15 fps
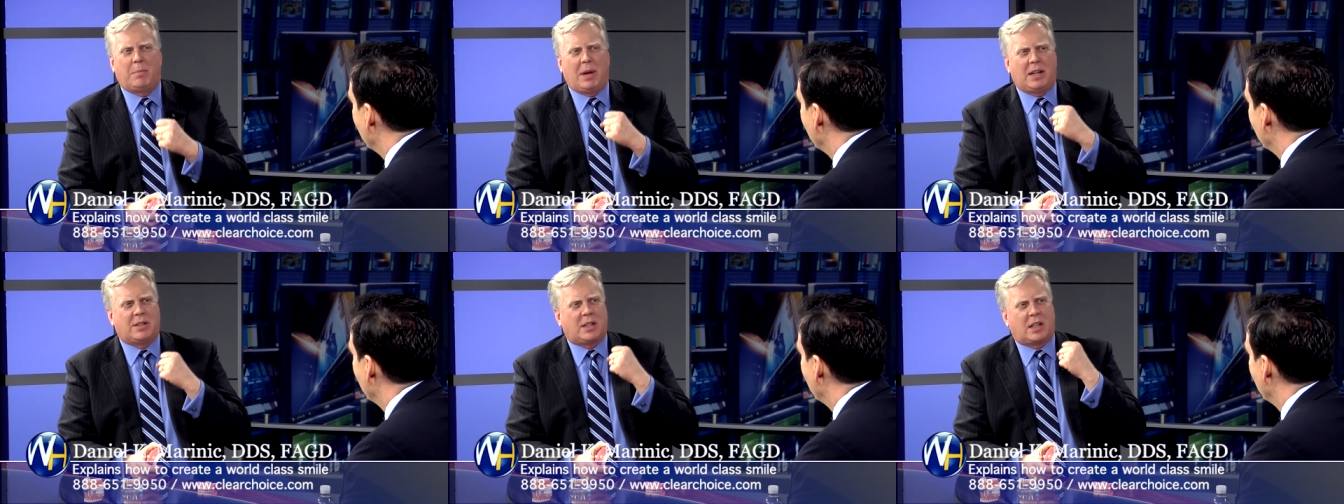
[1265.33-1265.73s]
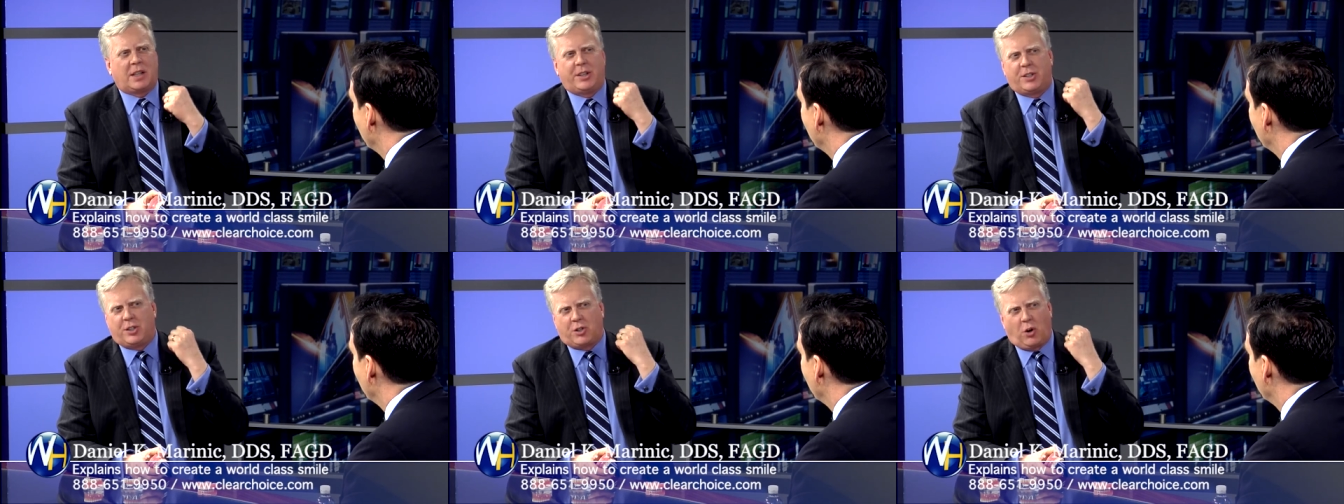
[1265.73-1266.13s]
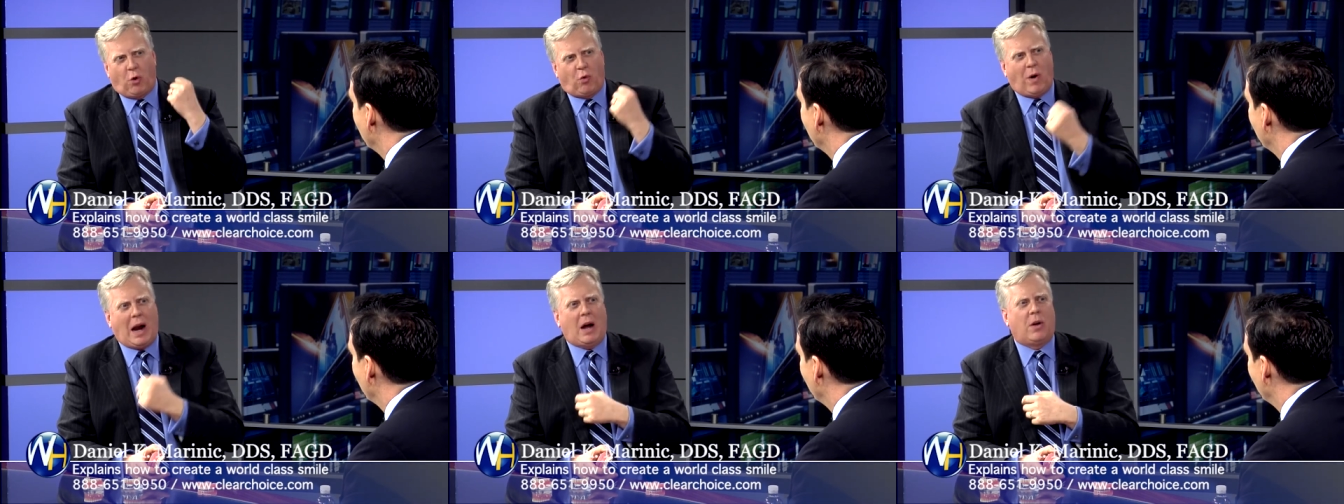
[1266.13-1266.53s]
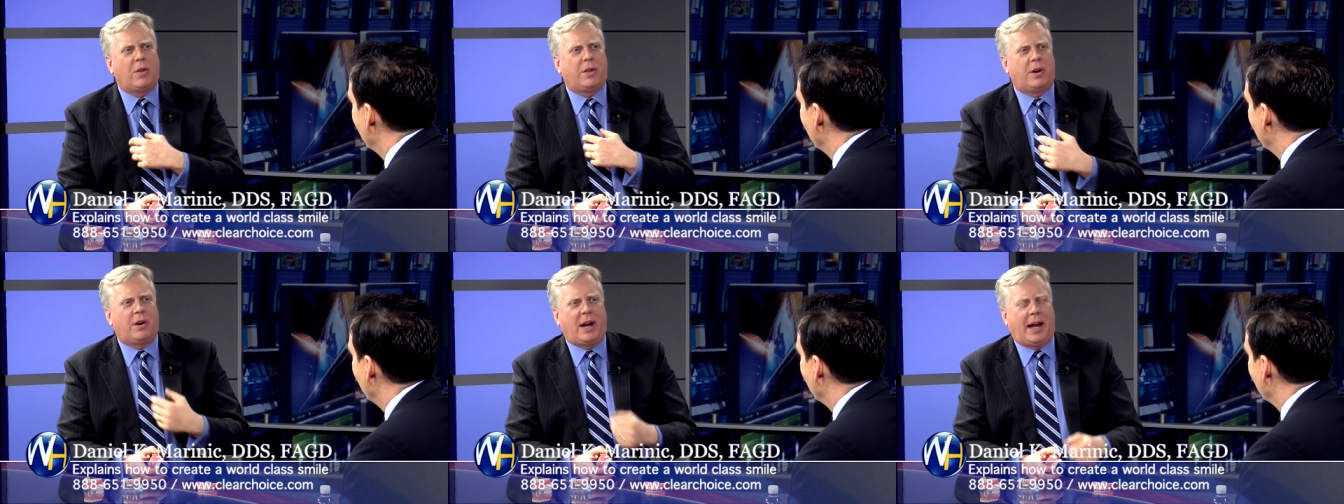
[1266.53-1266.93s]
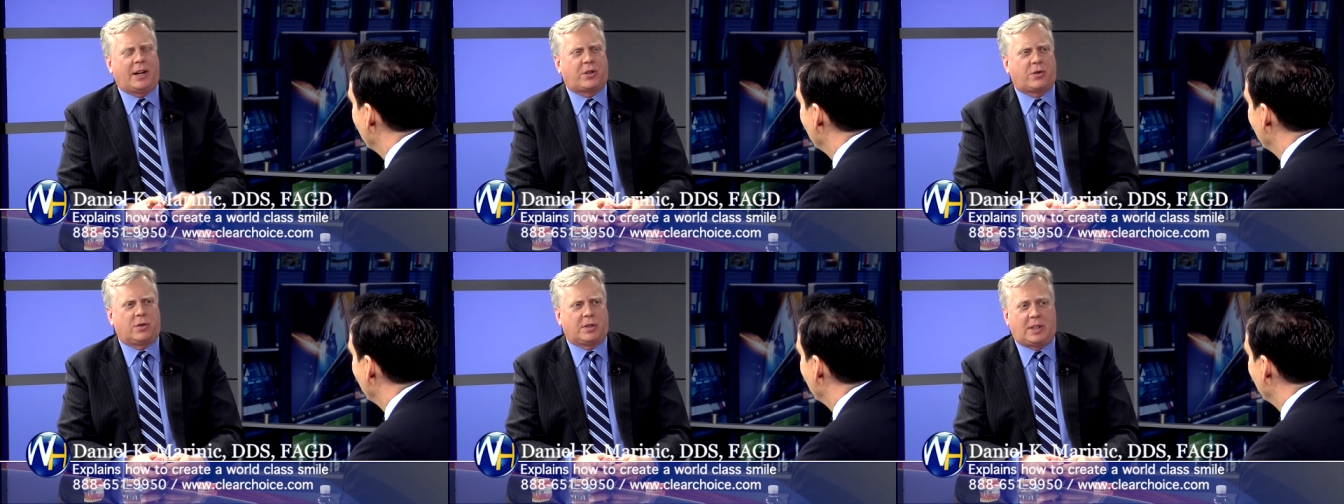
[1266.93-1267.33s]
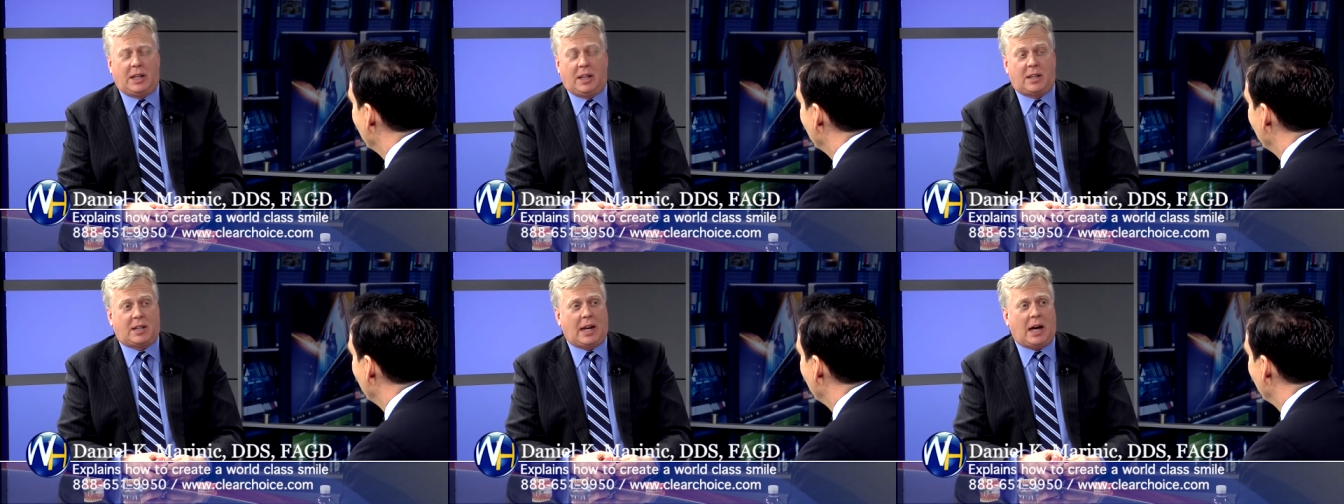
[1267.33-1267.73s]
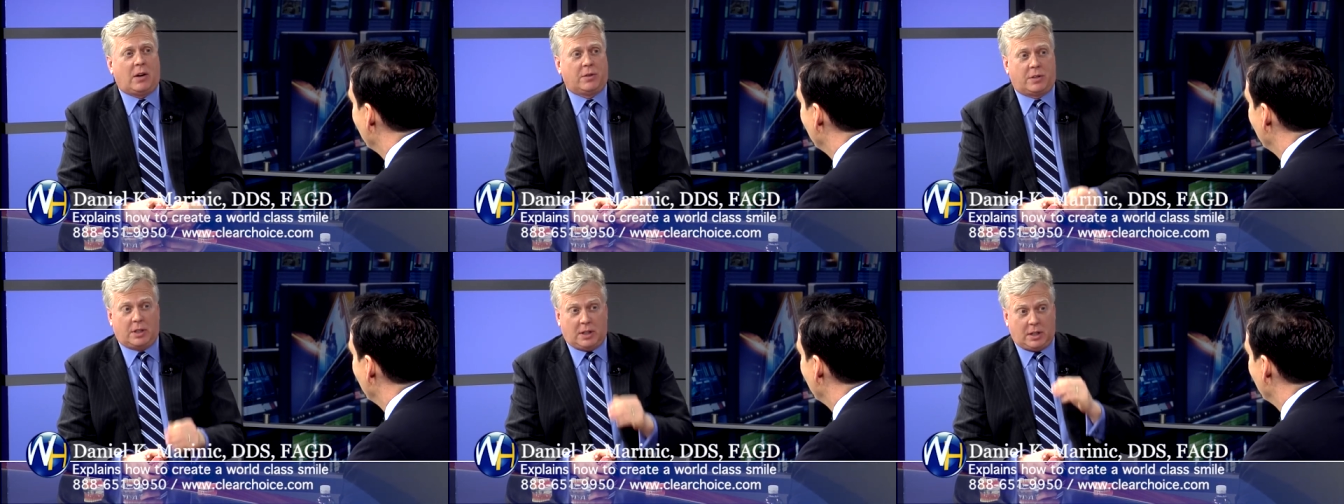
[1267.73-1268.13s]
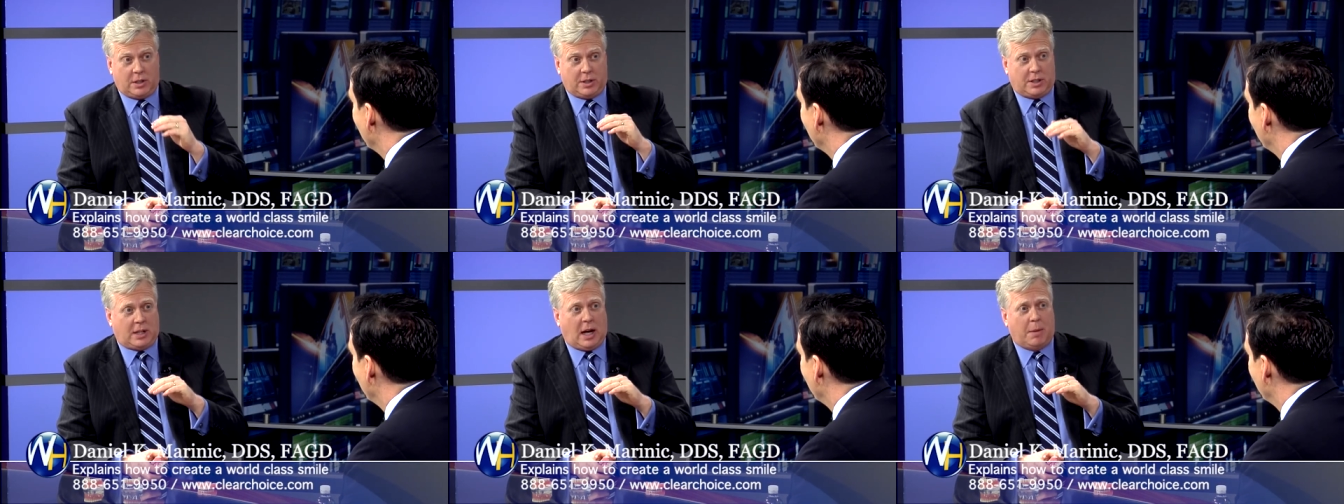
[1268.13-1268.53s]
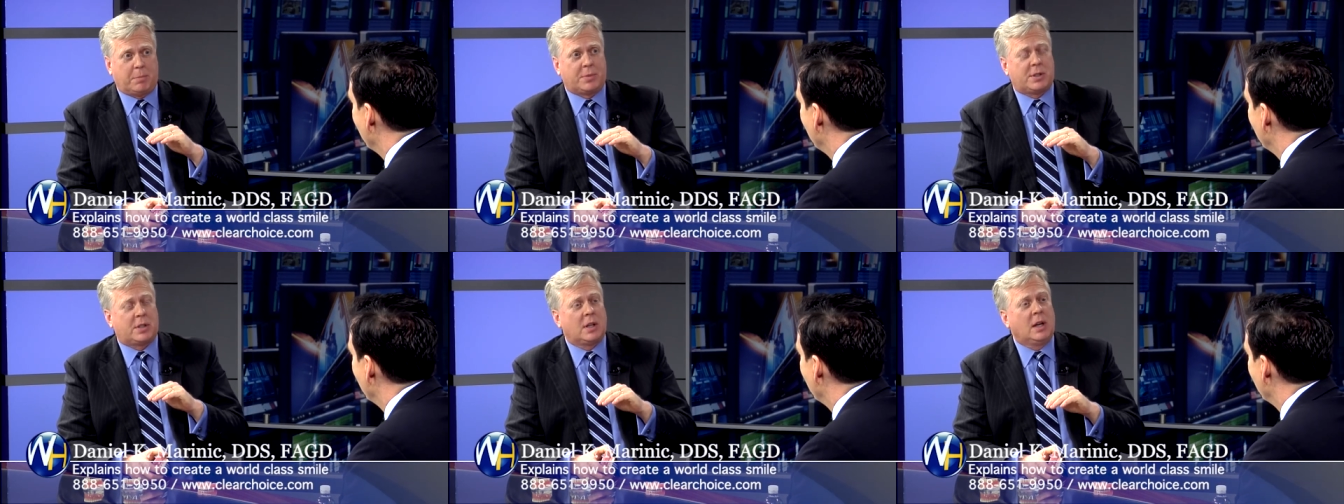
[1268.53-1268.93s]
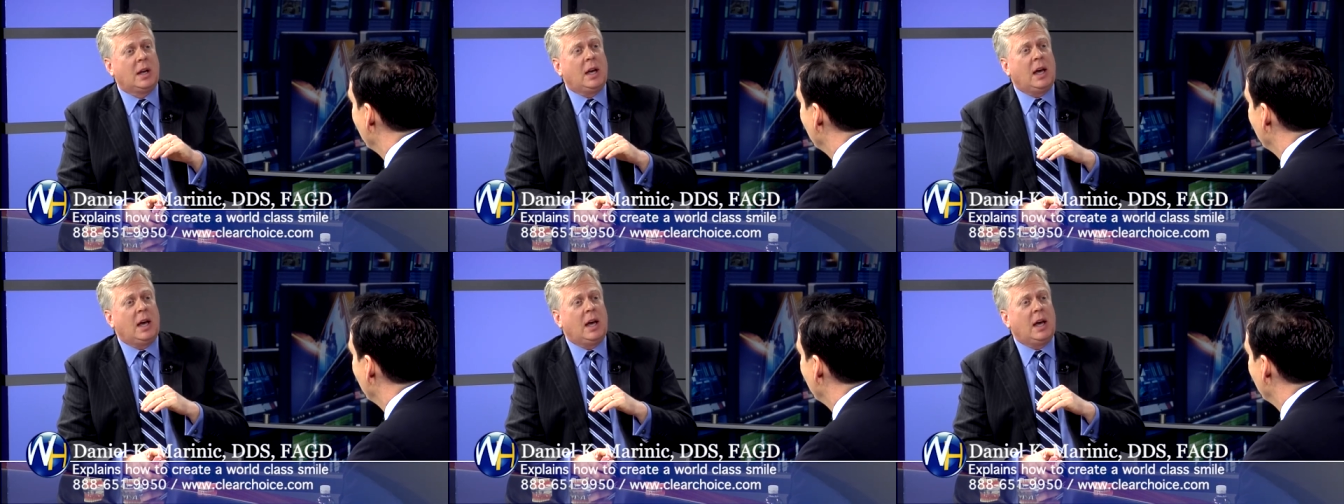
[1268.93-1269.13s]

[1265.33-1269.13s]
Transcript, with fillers: they basically just ground their natural teeth down to little stumps